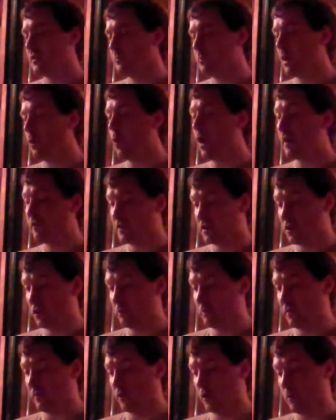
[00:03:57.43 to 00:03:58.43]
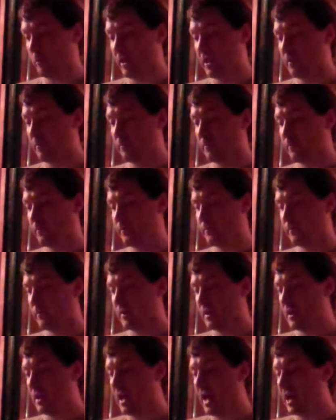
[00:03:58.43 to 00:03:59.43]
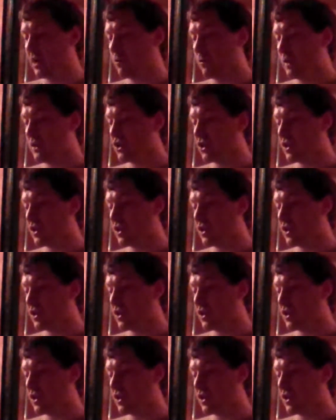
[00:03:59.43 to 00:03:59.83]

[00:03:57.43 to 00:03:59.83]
My wife stood before me, angrily